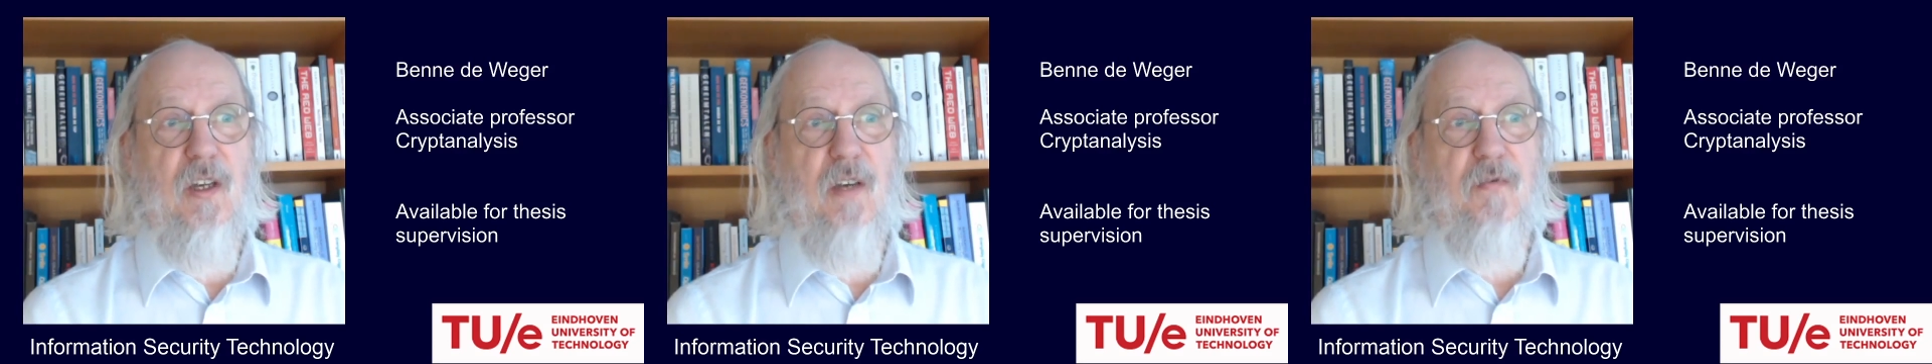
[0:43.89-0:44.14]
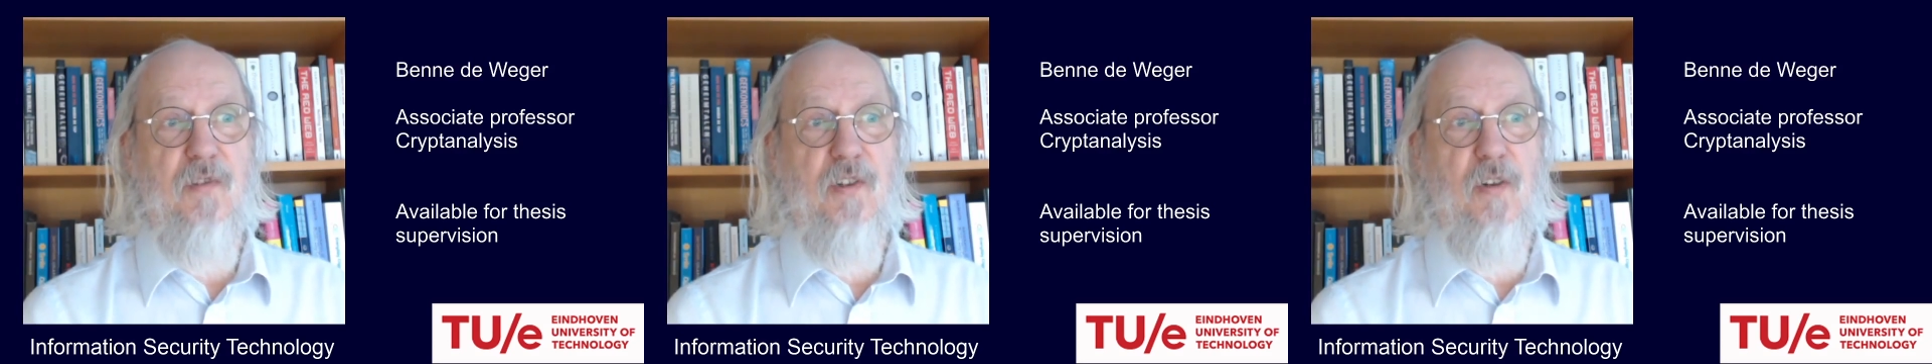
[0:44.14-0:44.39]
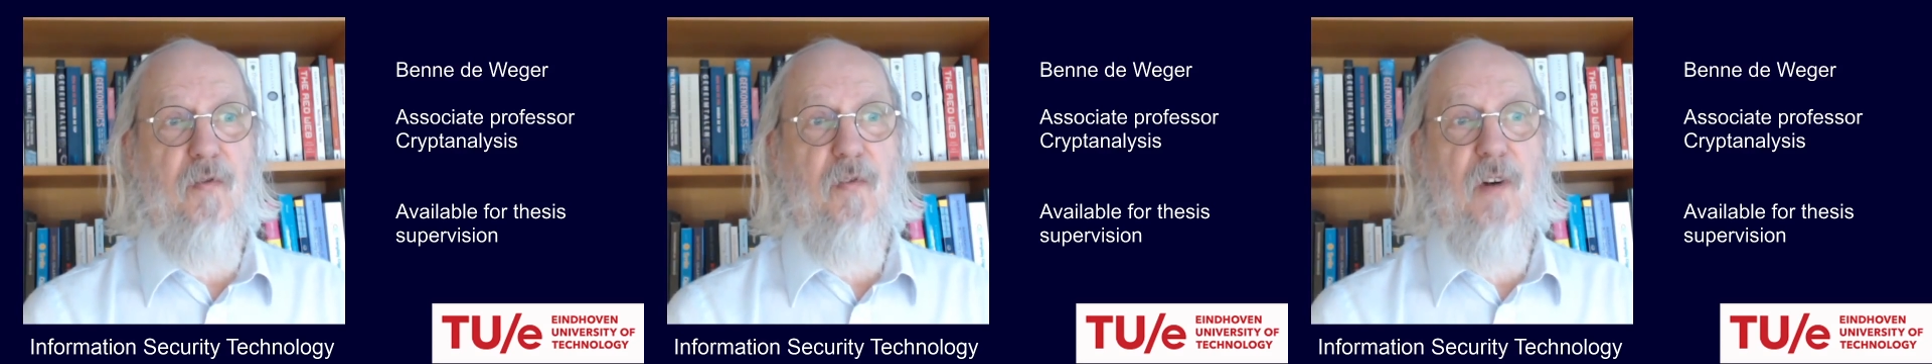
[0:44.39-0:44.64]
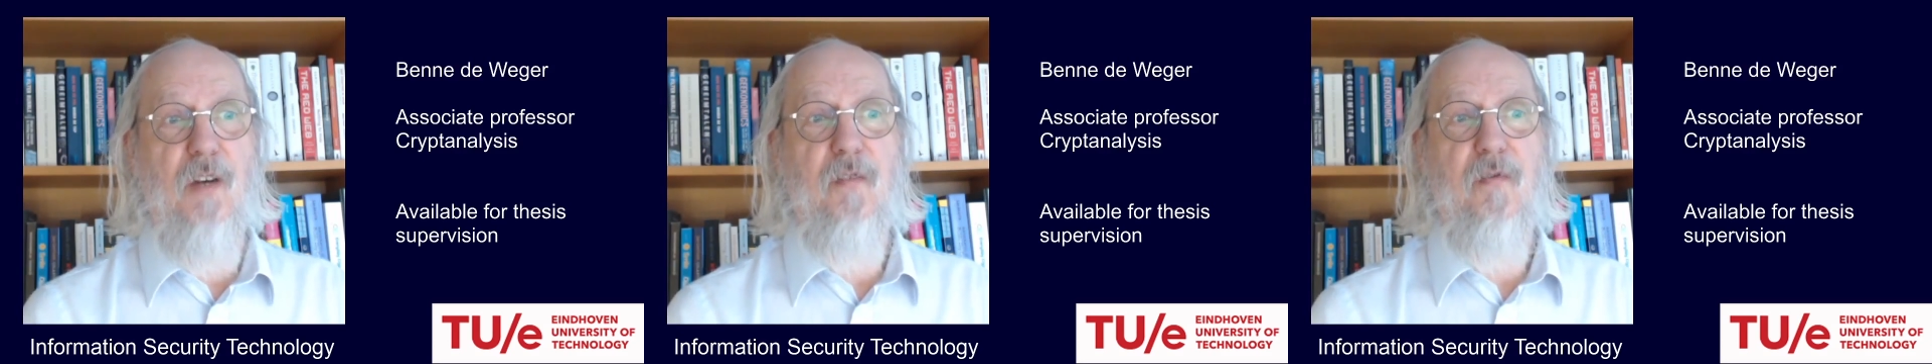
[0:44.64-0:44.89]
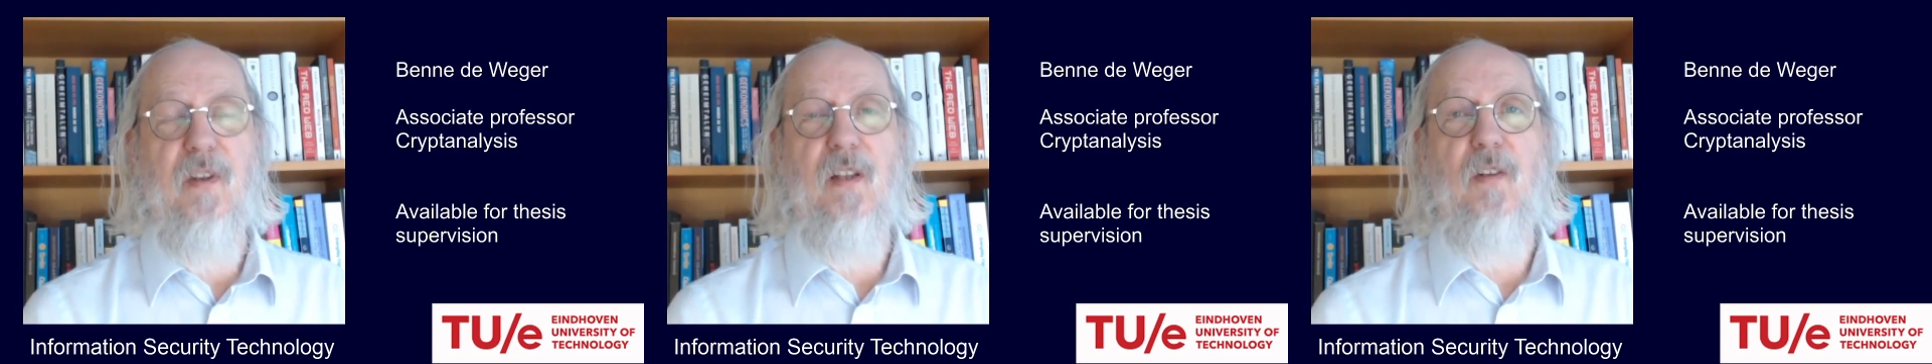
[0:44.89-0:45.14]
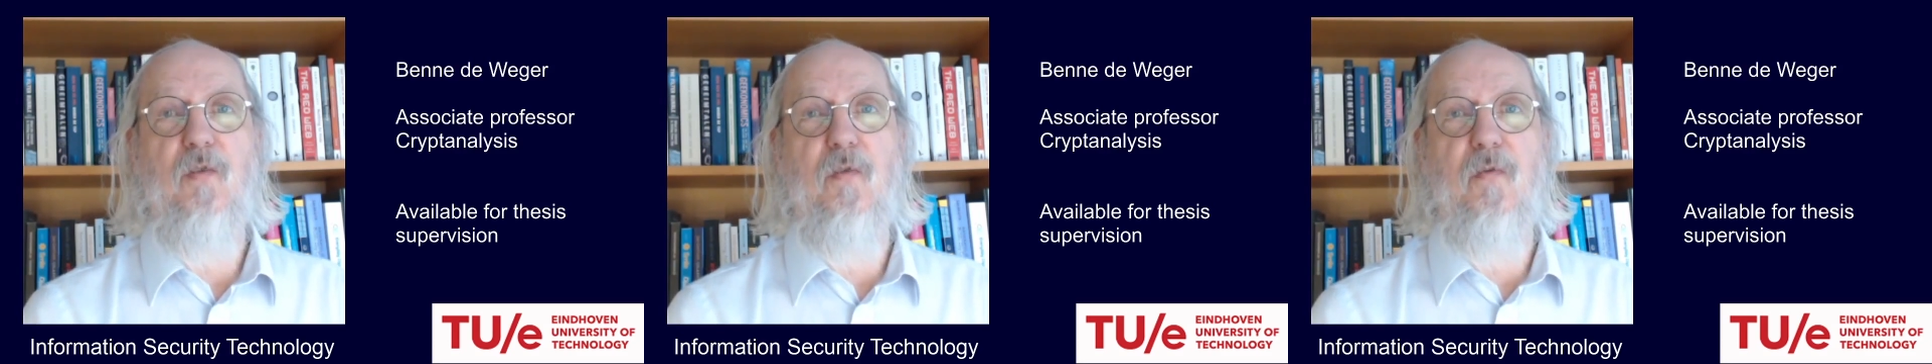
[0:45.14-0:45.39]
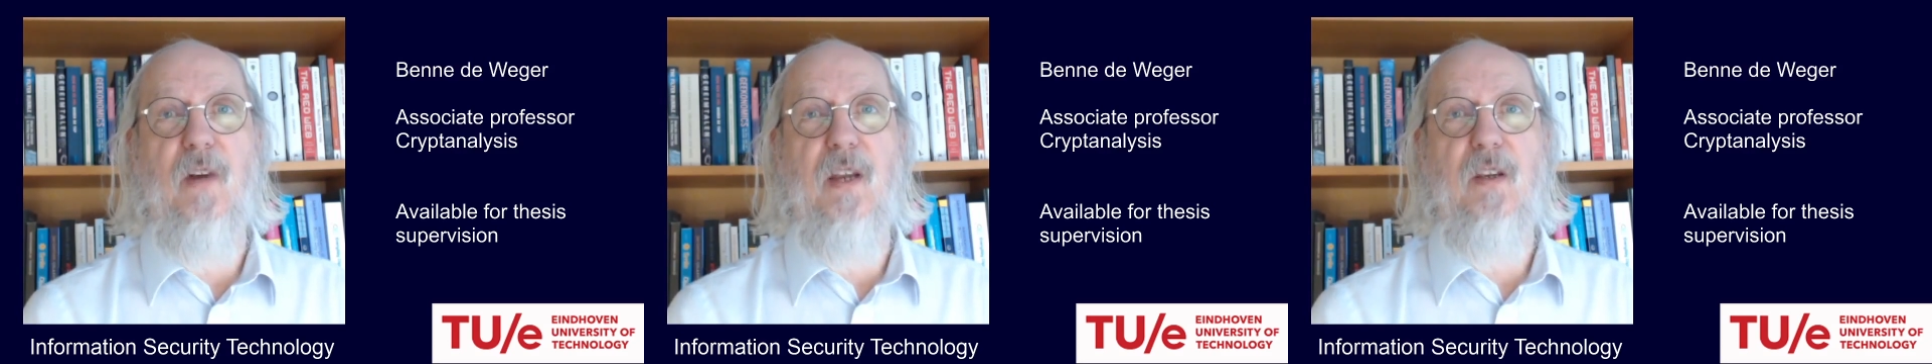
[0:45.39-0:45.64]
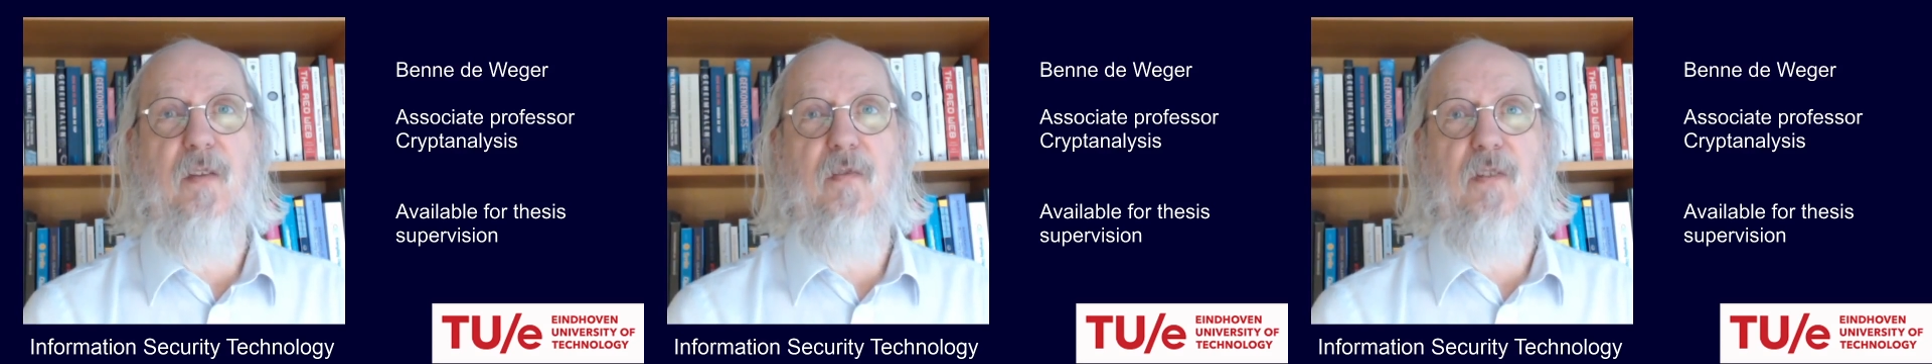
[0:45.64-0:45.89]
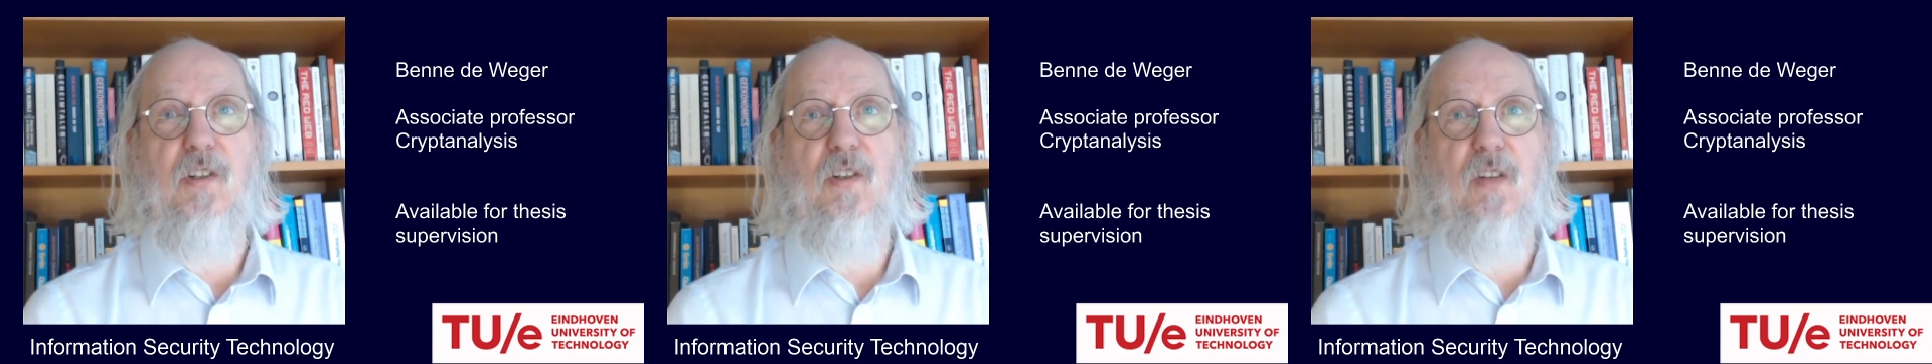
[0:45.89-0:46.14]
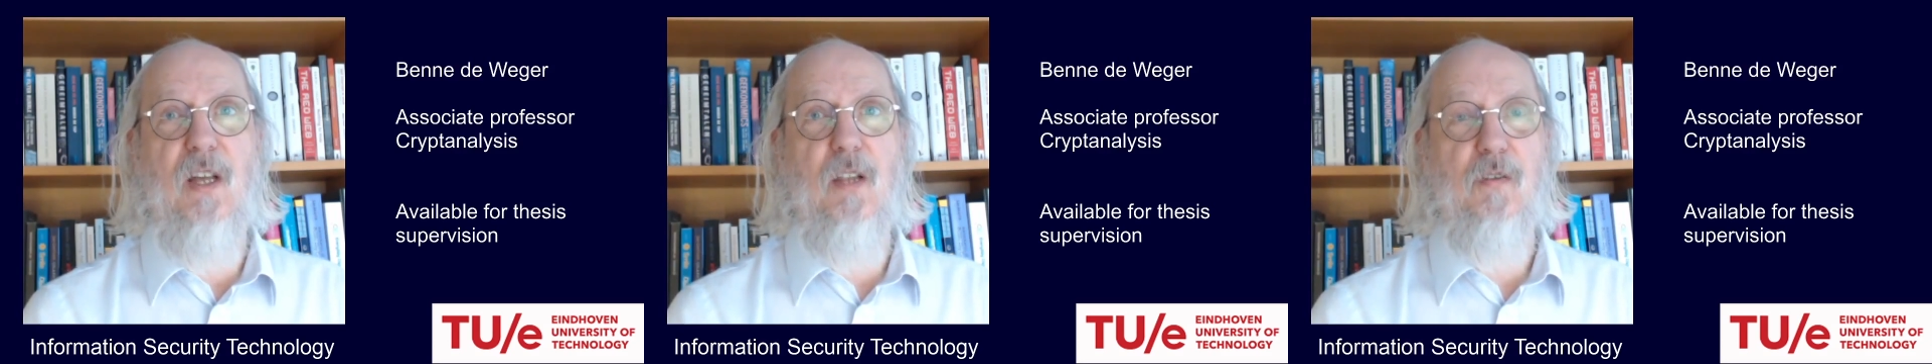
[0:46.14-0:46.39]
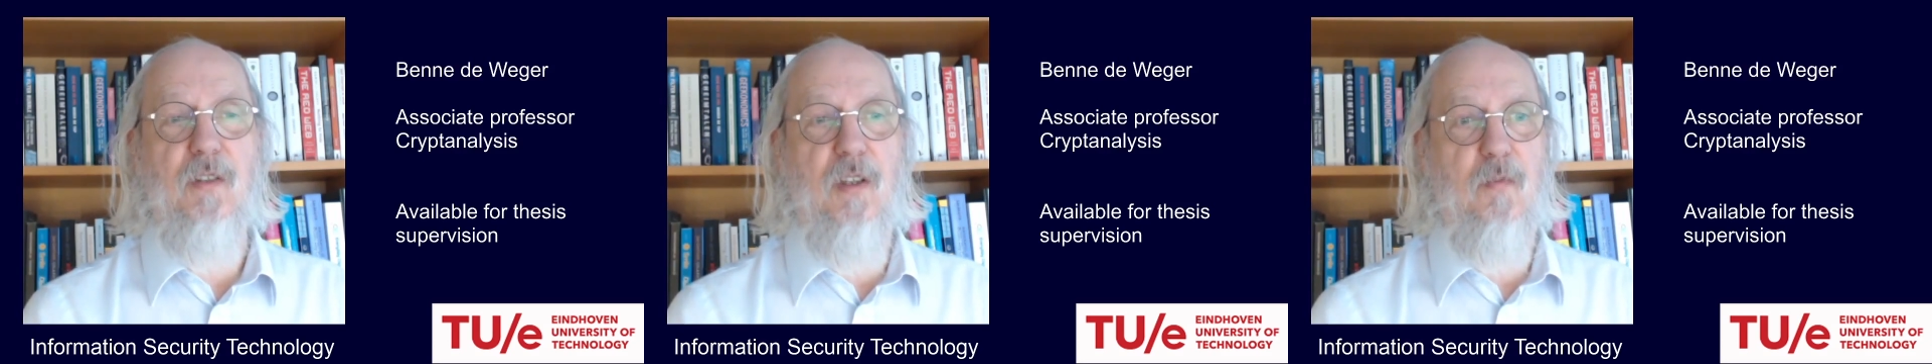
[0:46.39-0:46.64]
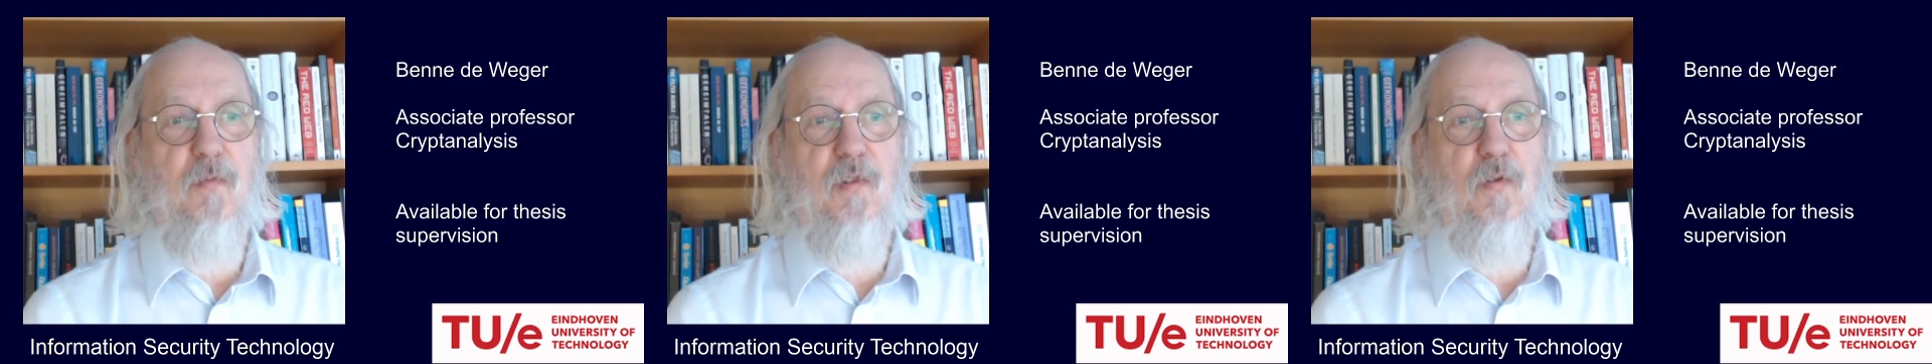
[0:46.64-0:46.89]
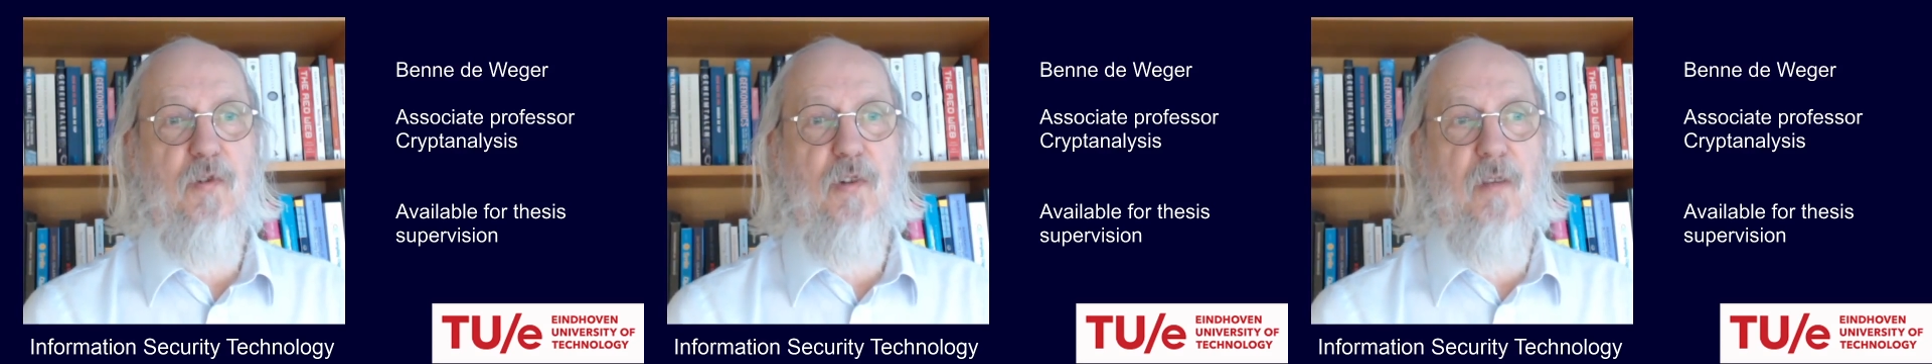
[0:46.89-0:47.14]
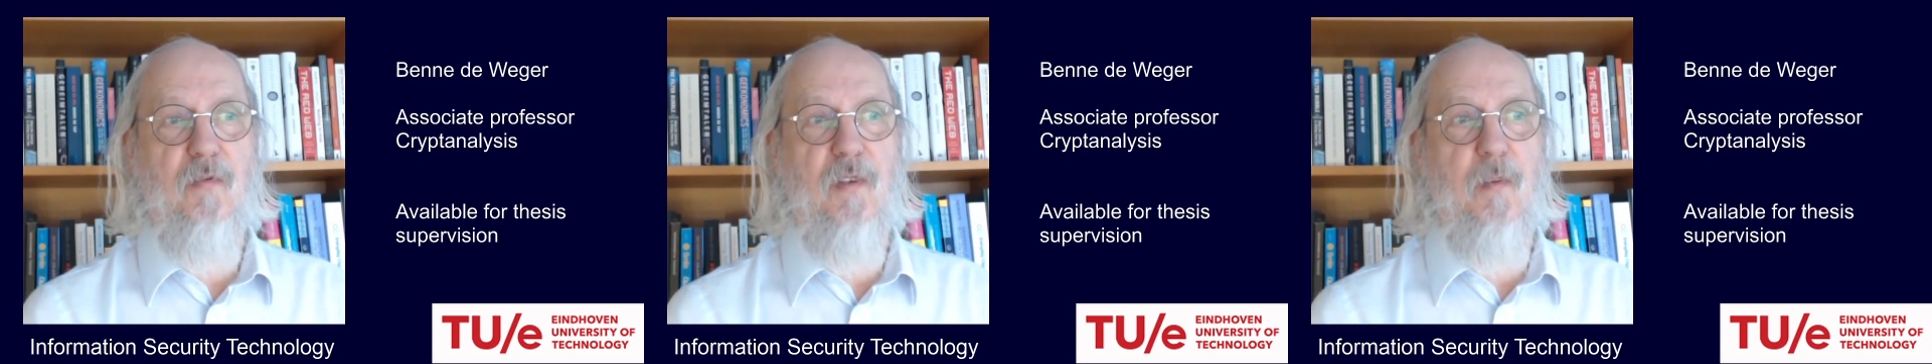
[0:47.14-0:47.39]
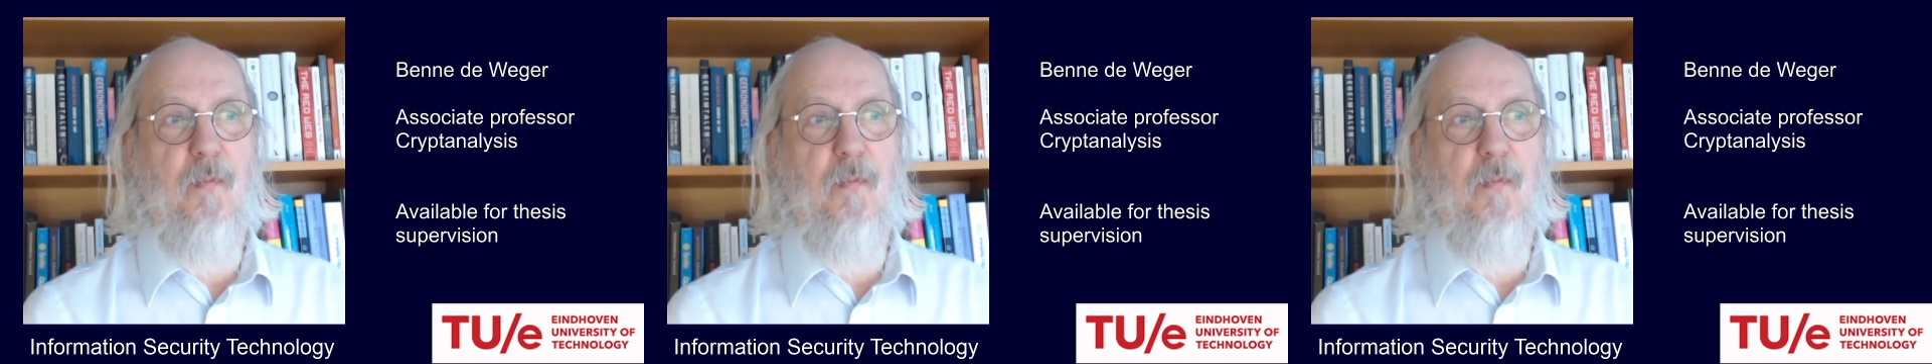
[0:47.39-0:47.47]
have so far failed to find efficient algorithms to solve them.